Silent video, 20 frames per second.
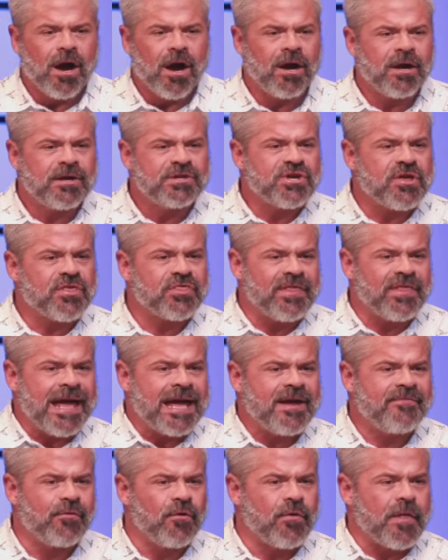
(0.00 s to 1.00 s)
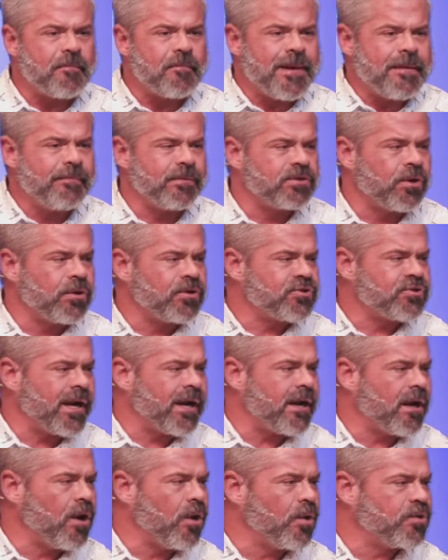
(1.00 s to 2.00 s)
Aren't you thankful that people don't
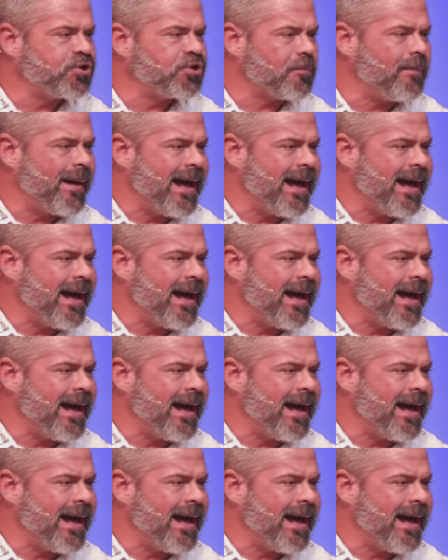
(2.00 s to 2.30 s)
try to hold